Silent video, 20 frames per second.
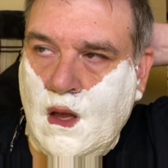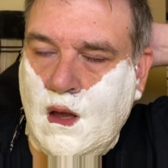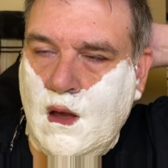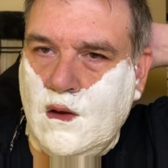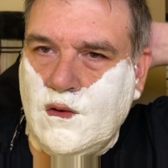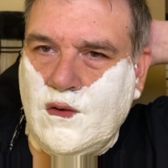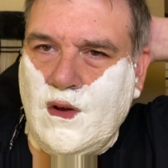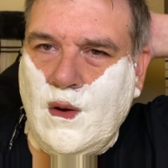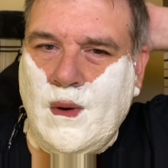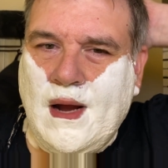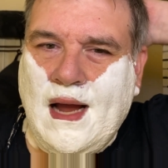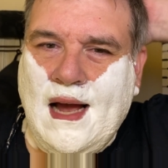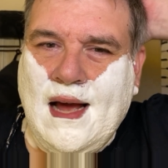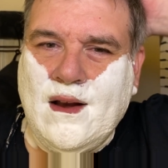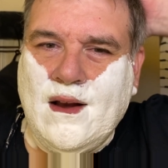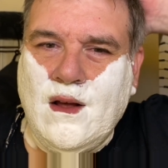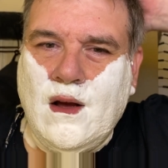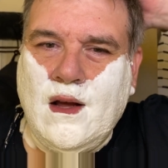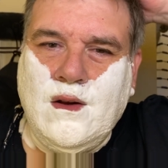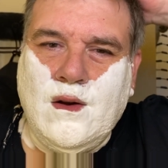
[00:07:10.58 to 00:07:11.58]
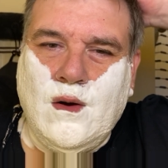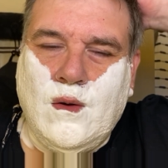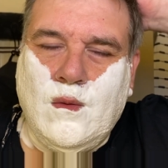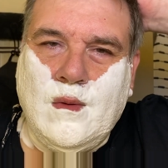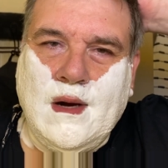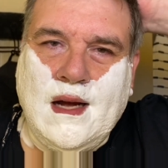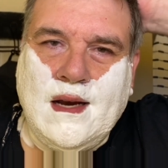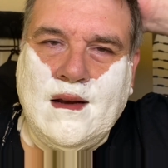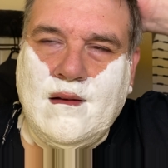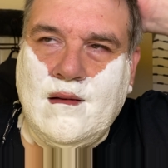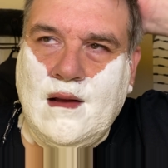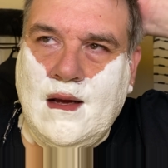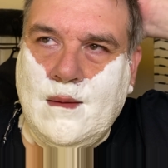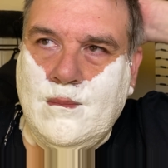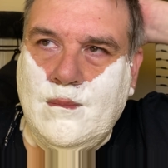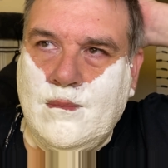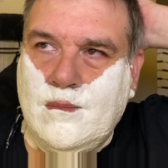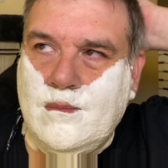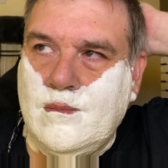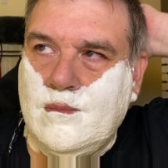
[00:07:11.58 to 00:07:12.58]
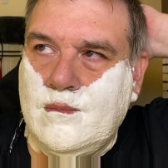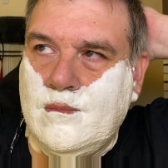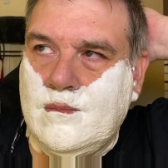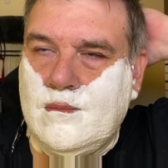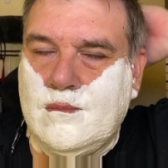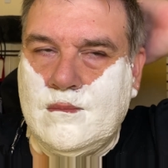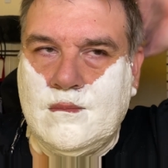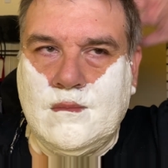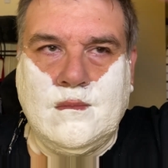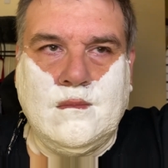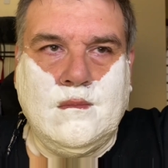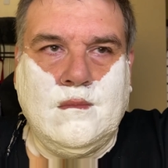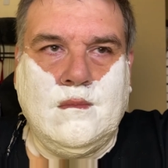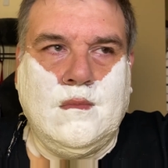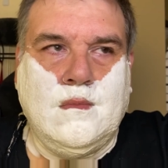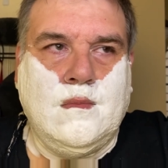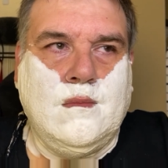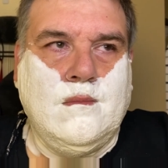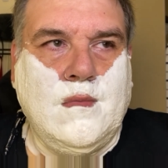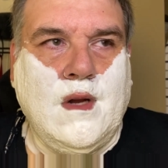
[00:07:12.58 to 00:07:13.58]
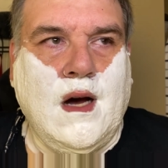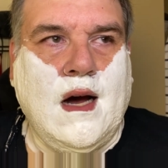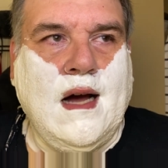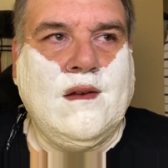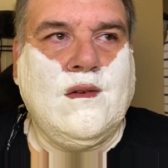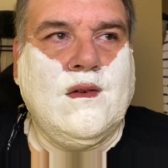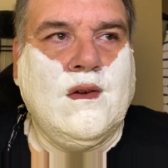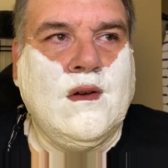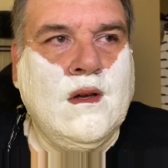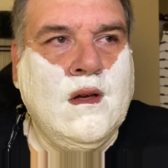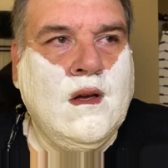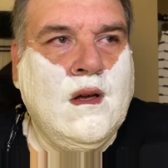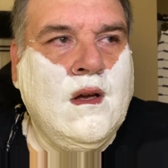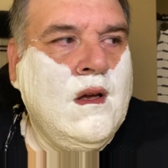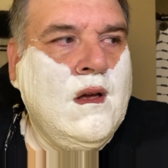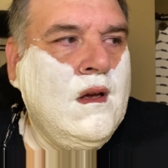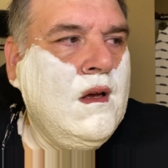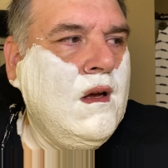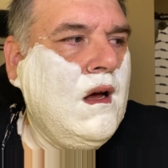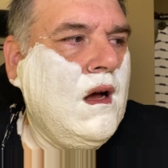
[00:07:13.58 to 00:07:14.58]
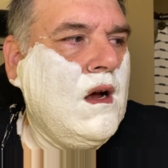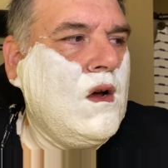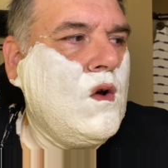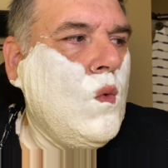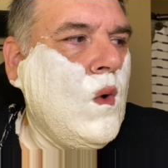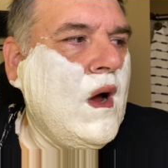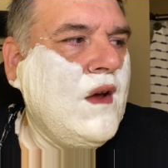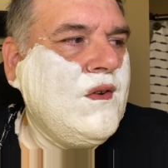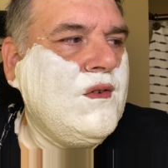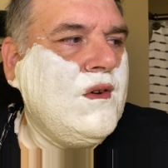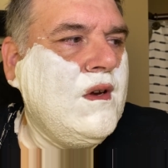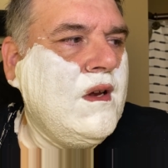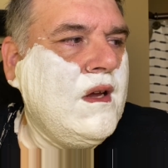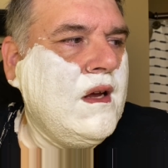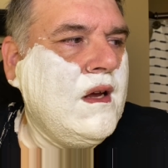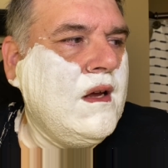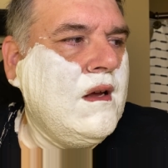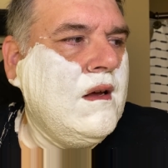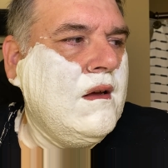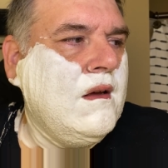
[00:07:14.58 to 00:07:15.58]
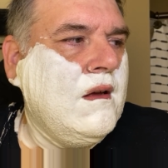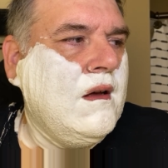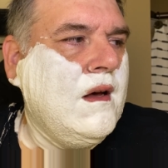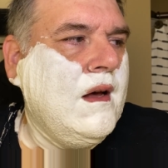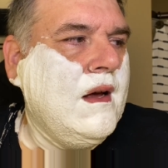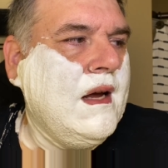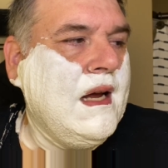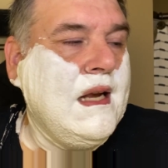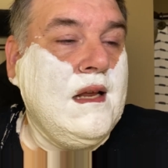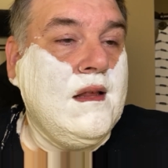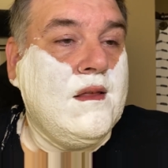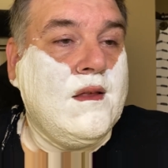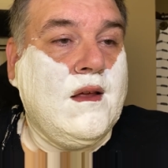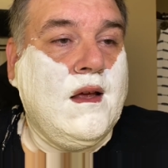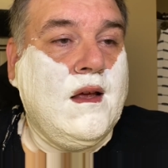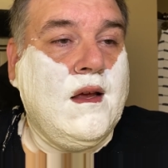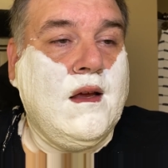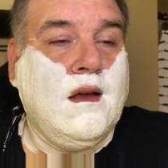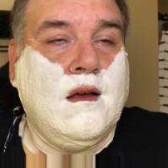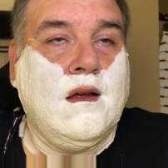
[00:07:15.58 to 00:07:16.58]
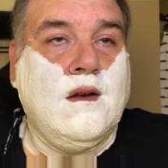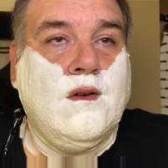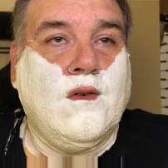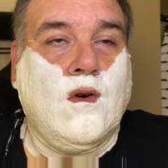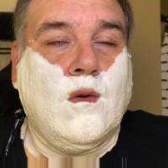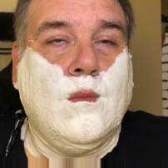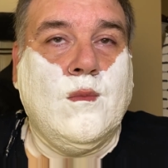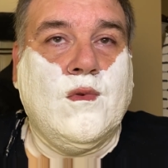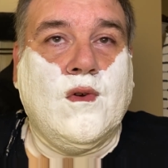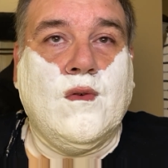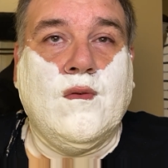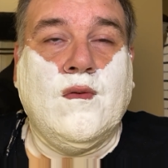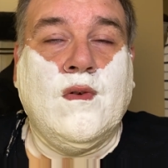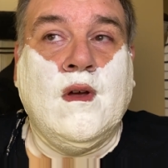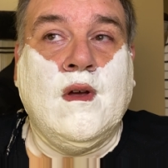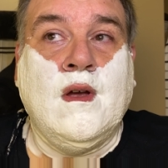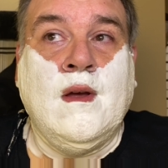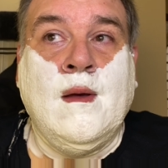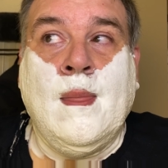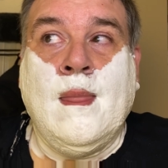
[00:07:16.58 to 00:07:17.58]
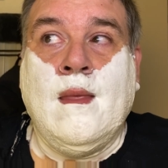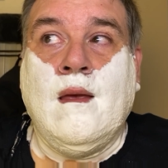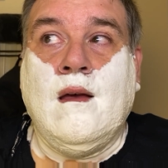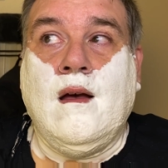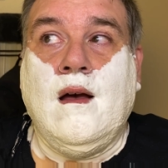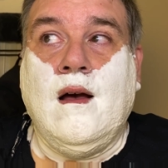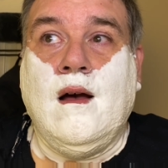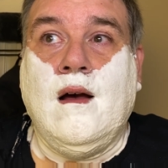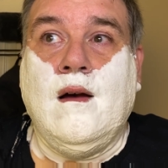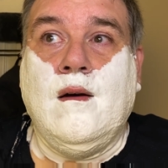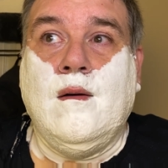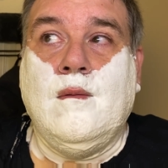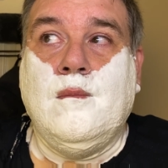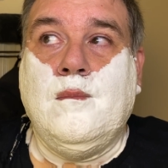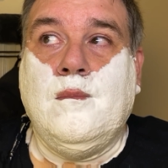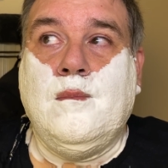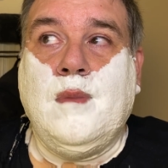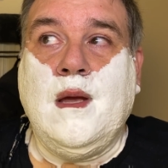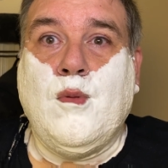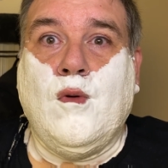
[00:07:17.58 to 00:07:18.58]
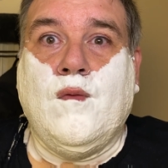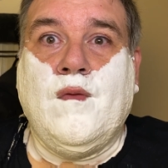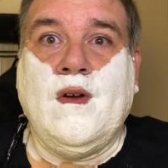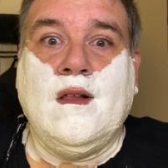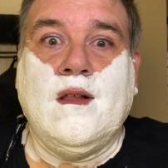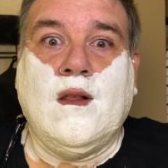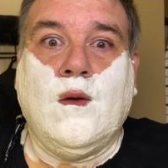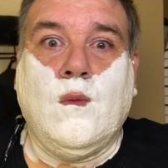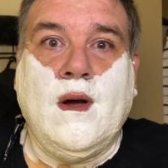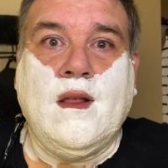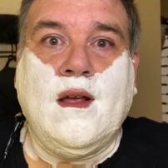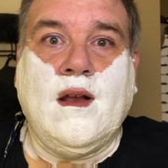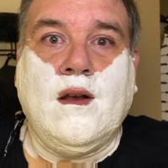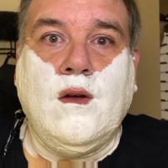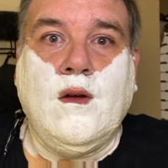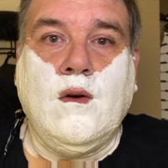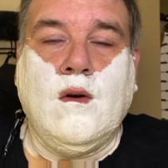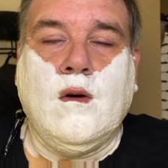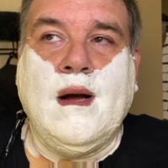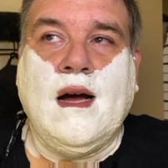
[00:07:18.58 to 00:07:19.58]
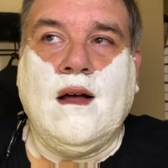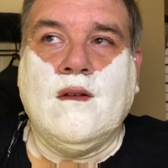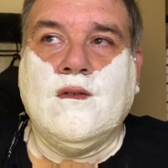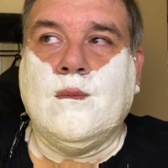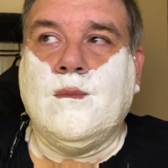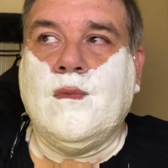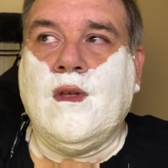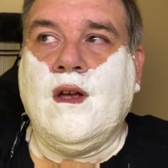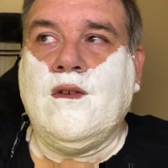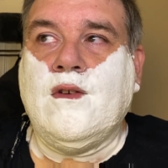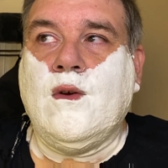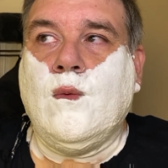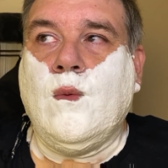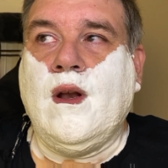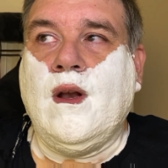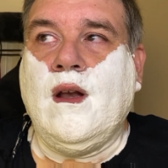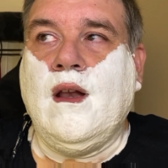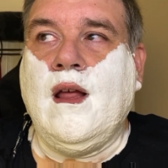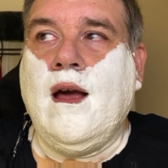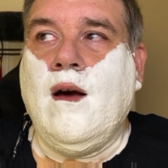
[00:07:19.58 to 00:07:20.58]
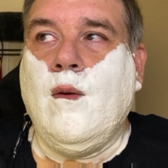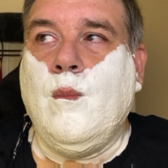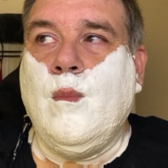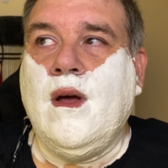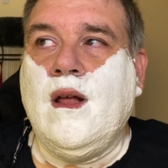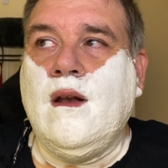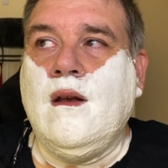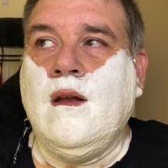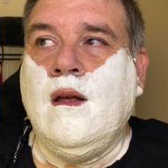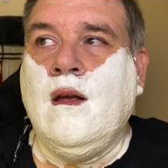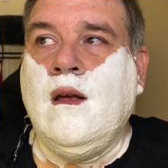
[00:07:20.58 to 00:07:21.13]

so anyway, I know I'm not questioning anything in terms of people feeling the way they do about some things that went down, but